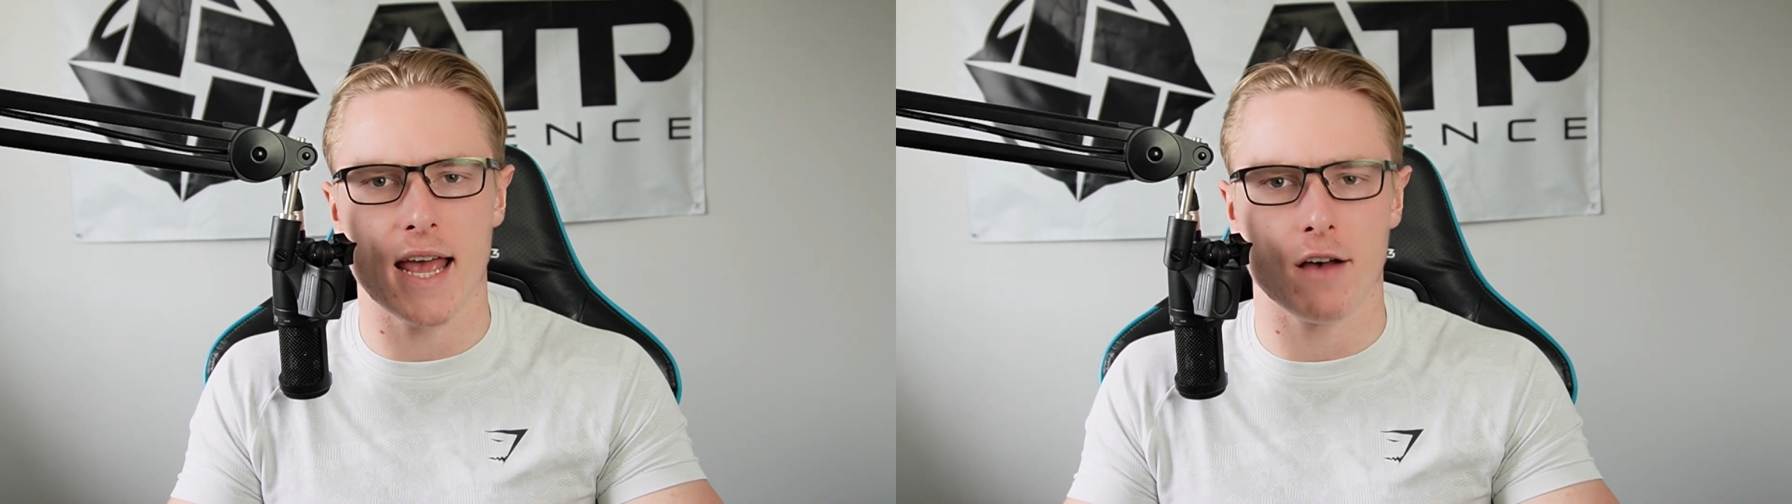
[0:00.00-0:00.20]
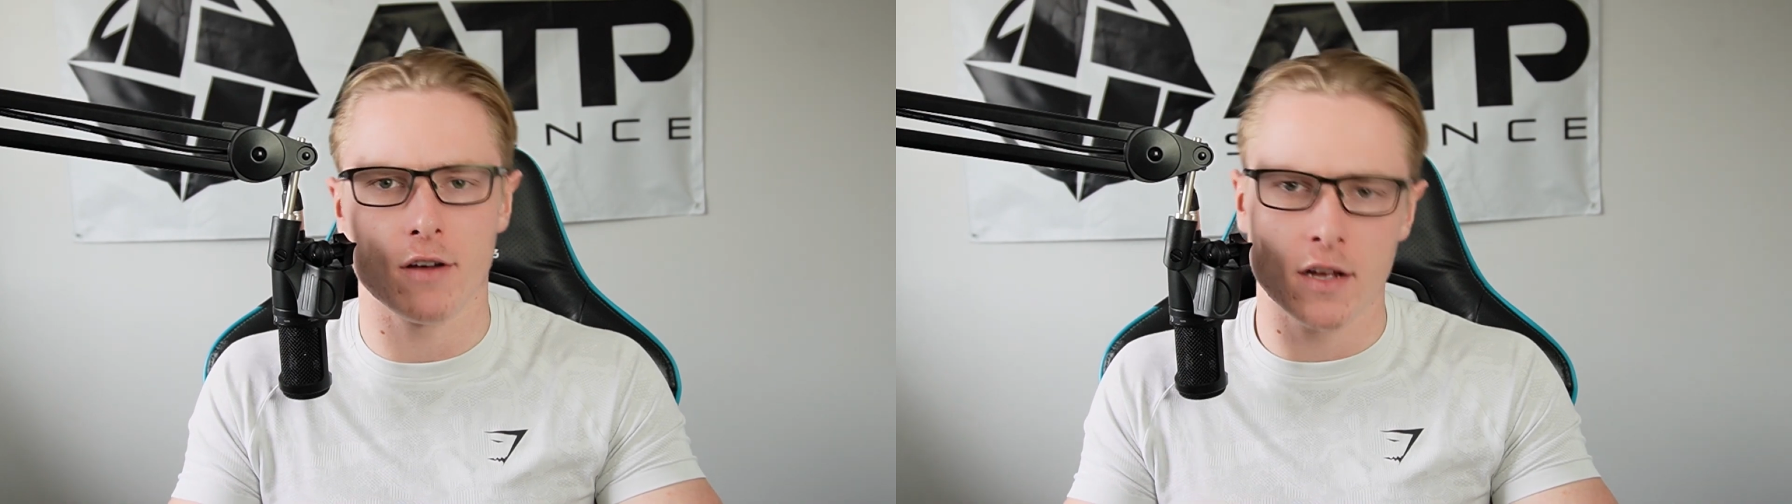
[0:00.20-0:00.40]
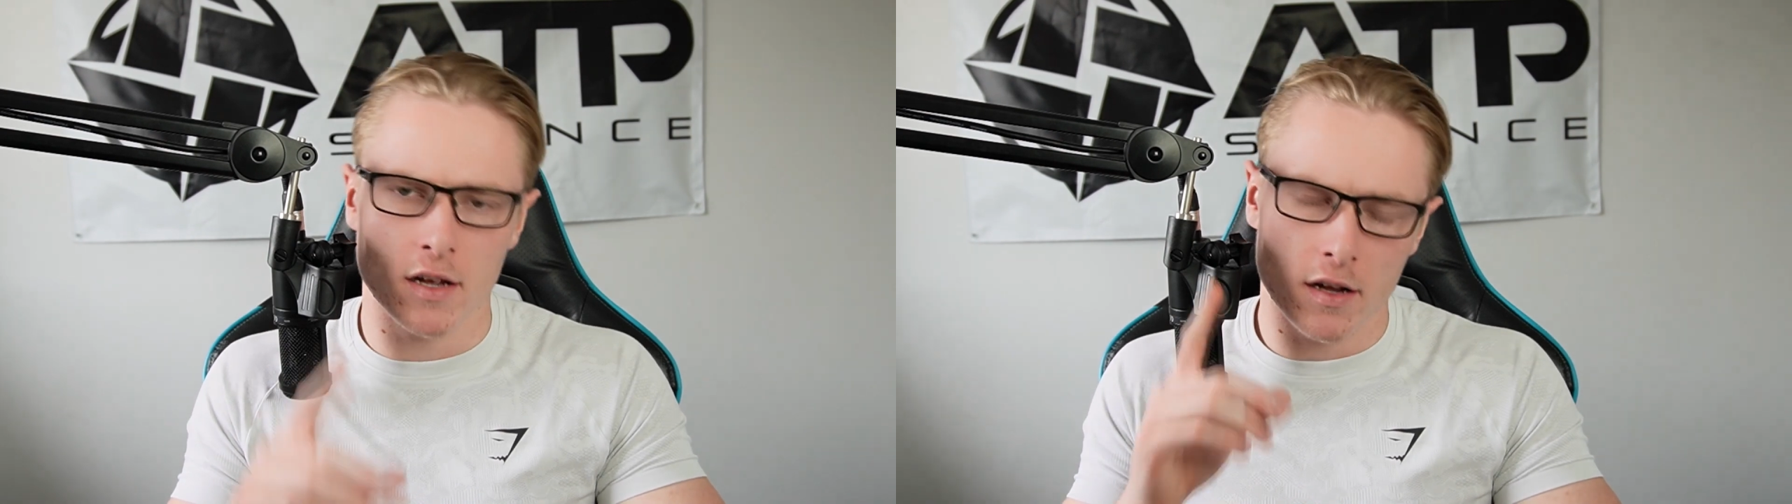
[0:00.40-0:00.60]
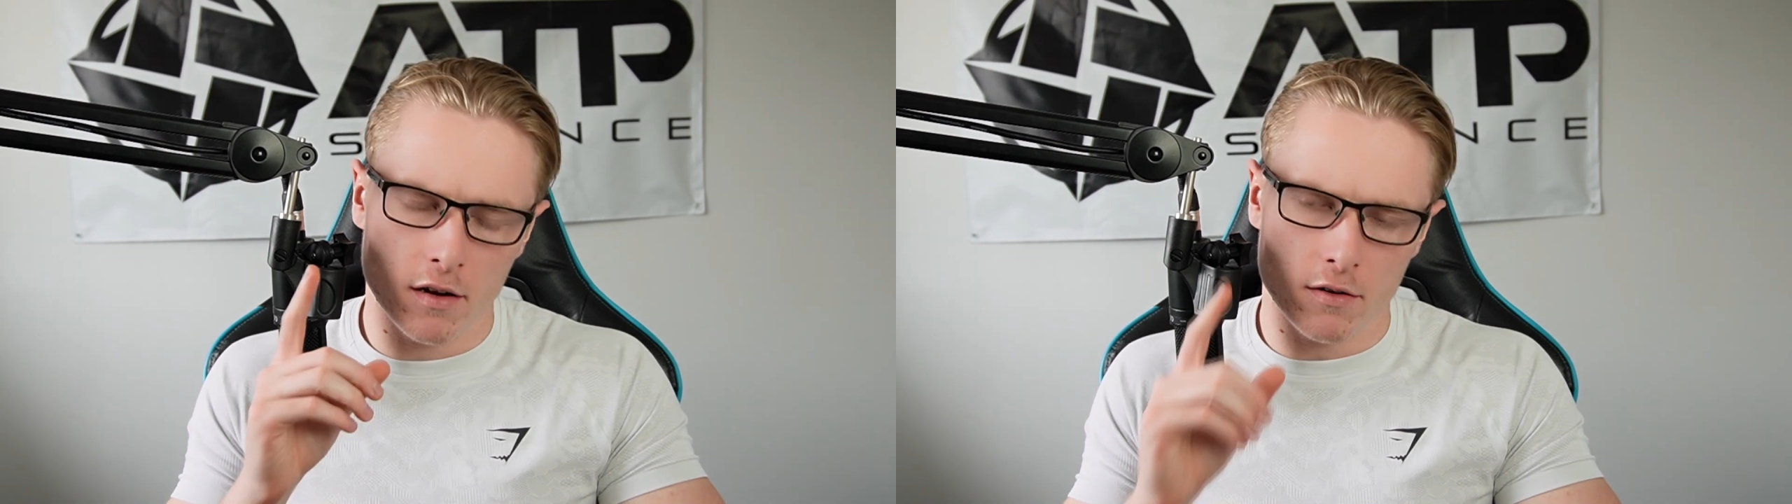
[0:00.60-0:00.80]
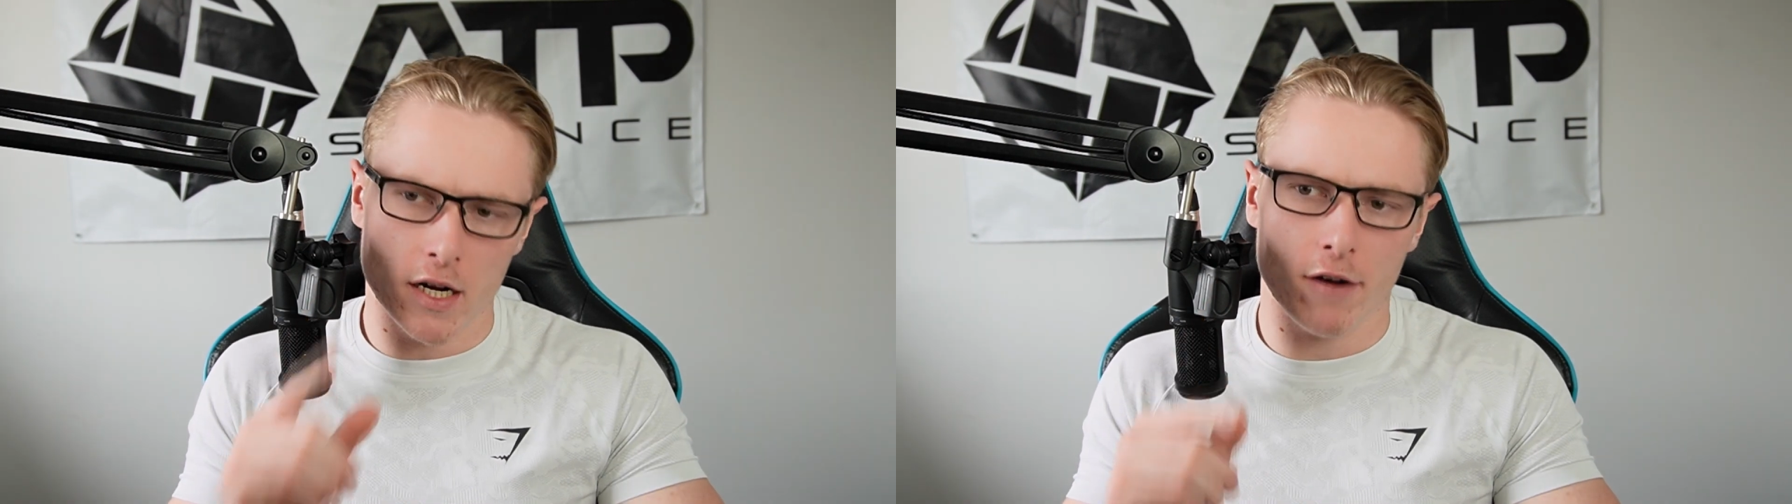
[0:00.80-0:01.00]
now.
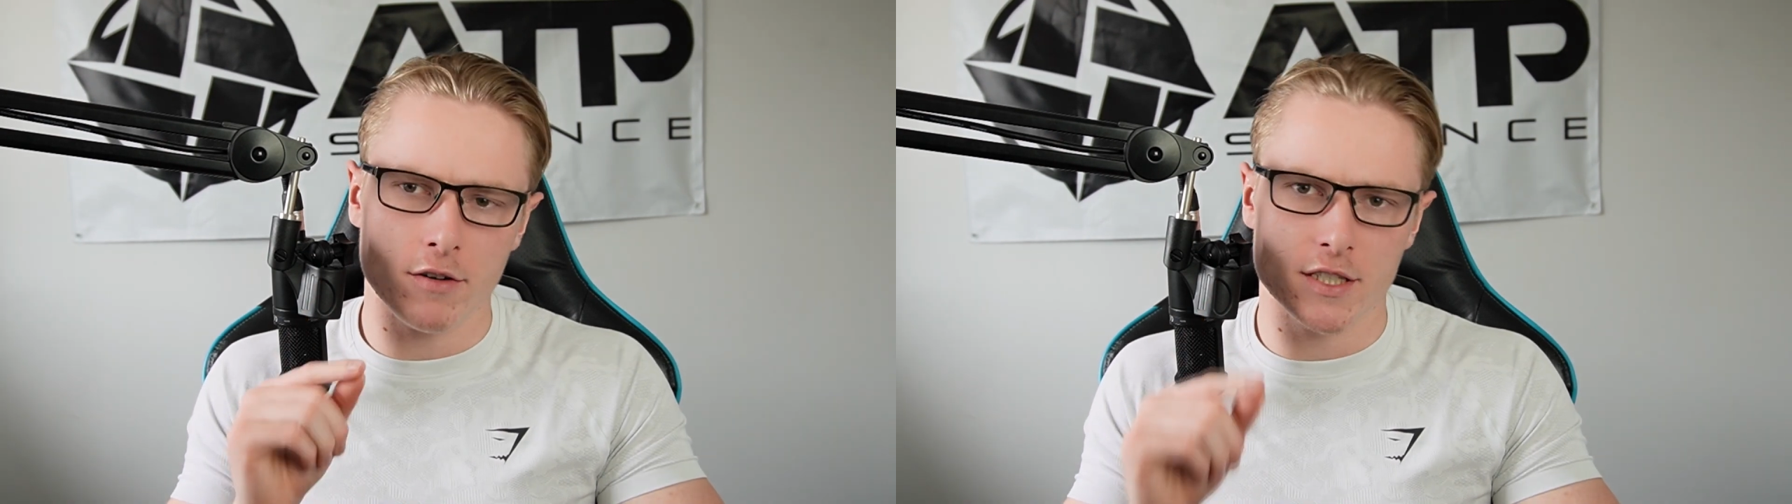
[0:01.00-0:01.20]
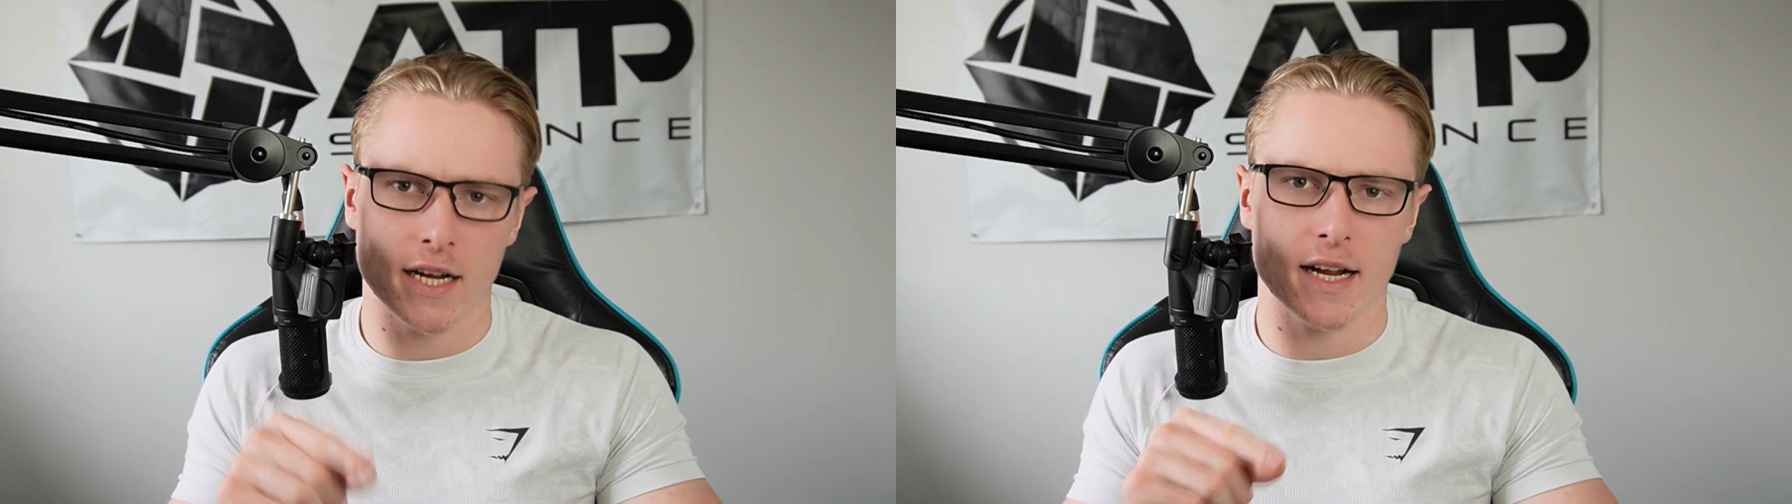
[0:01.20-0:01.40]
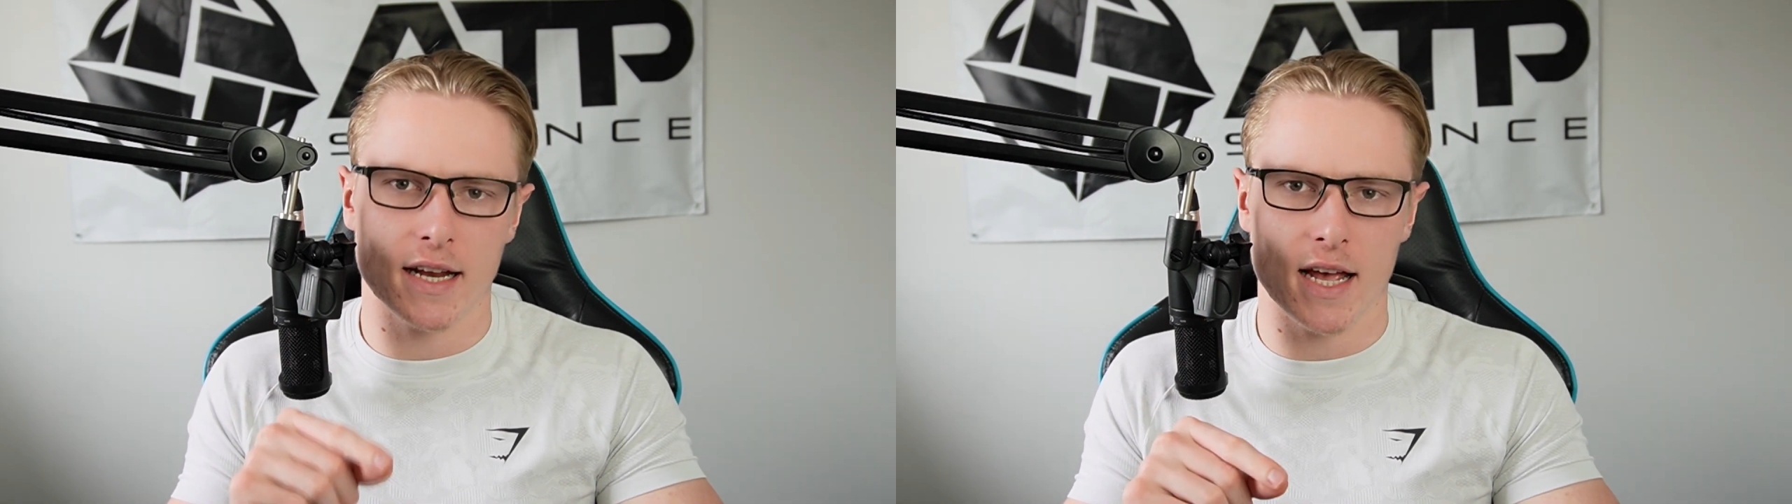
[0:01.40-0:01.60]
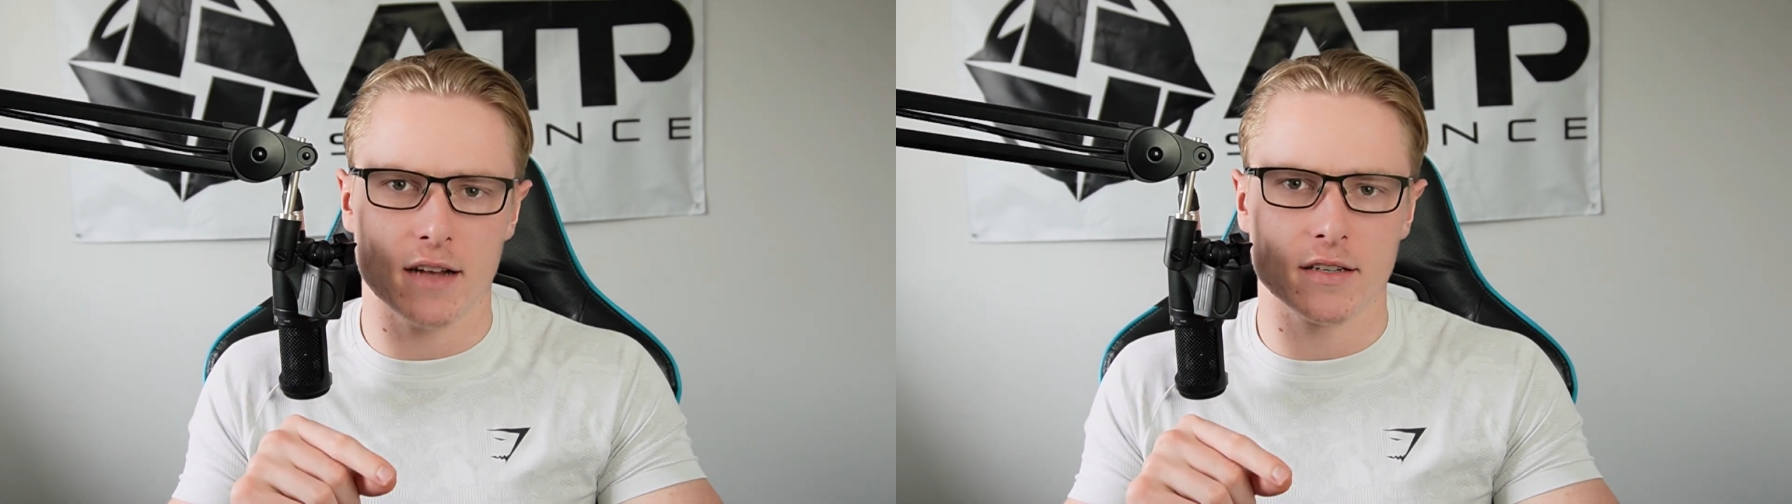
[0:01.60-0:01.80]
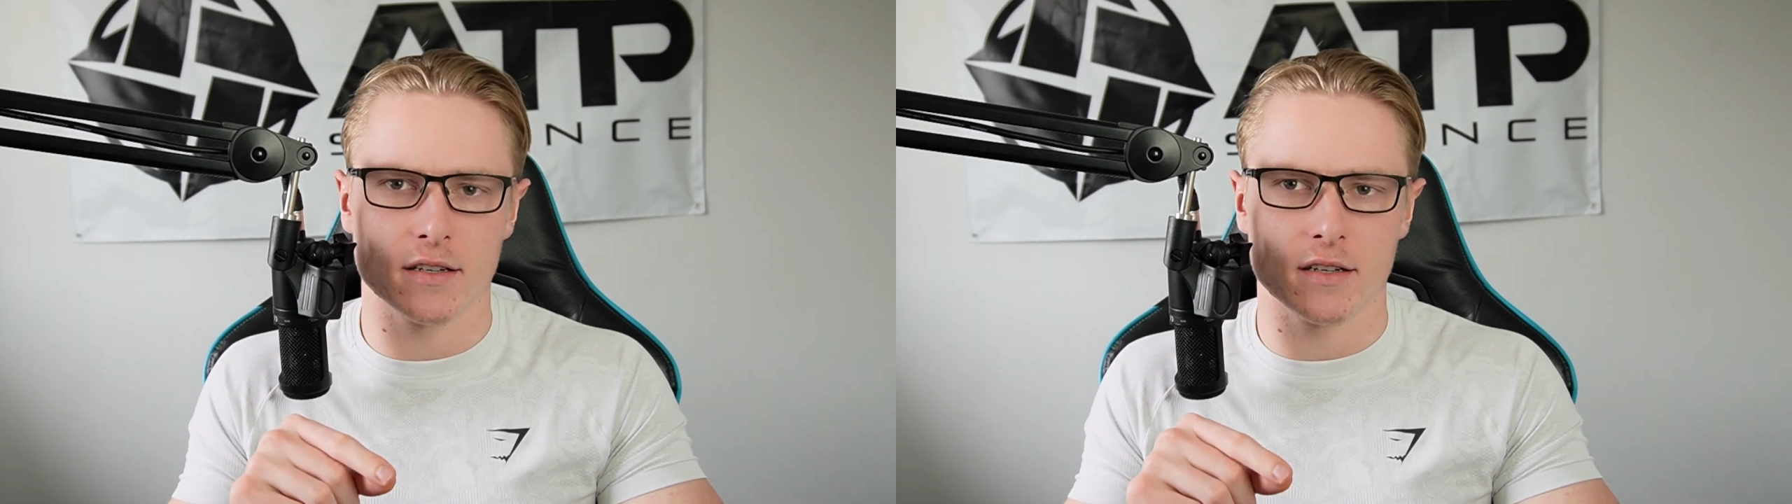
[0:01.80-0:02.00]
Go and check it
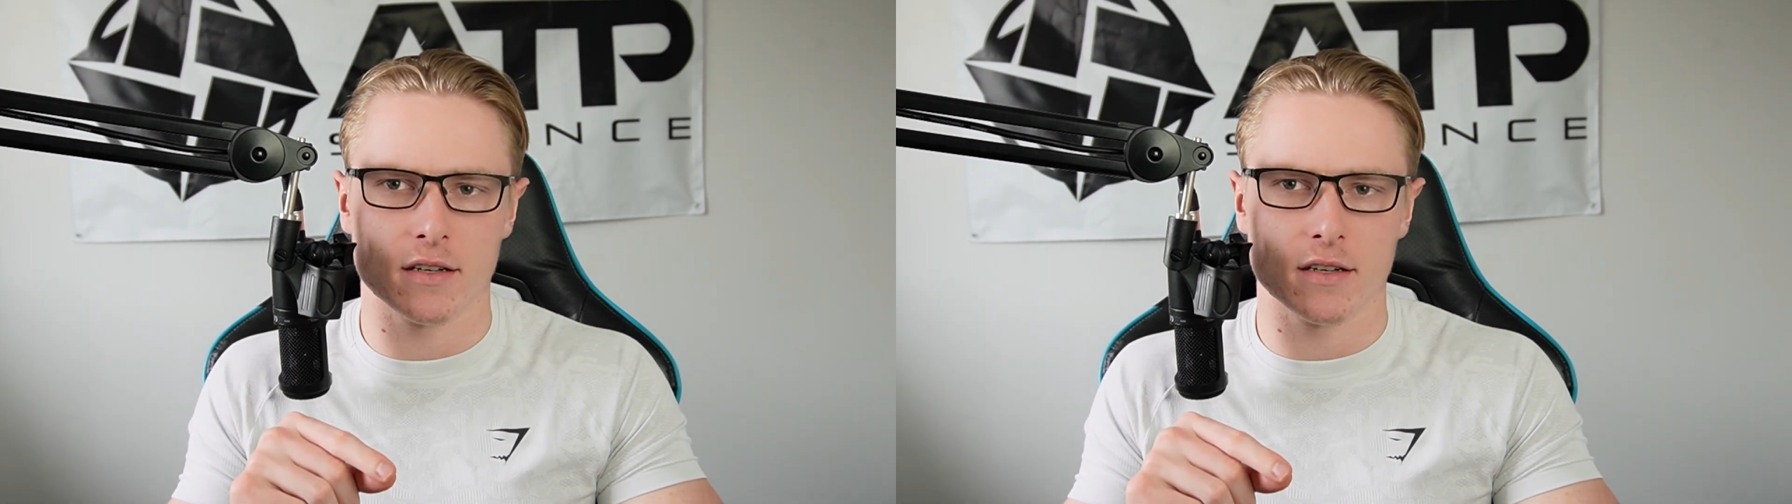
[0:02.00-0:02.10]
out.